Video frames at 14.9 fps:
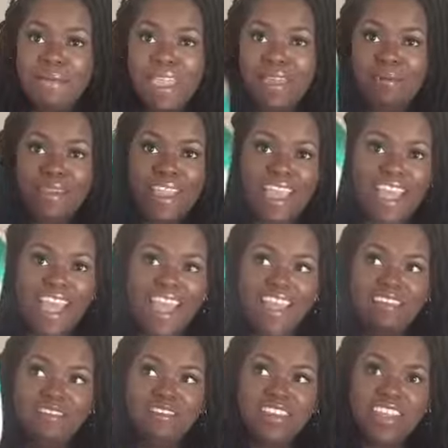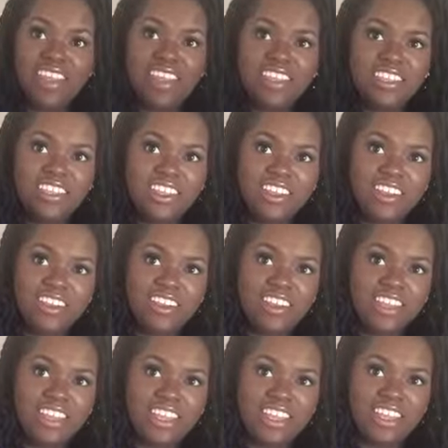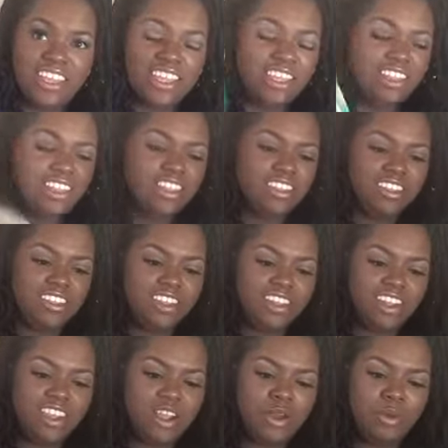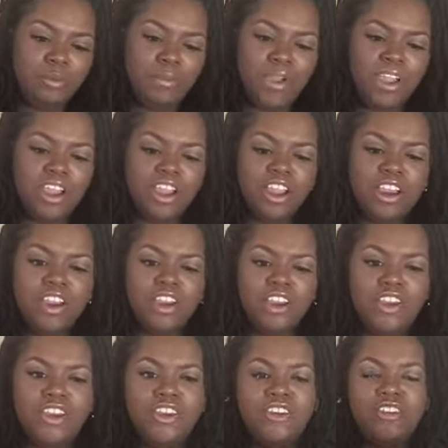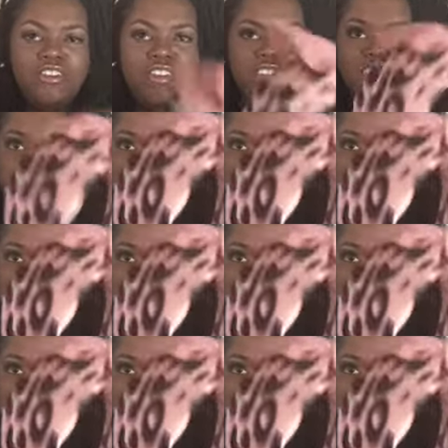make me a half wig, so these are gonna go perfect.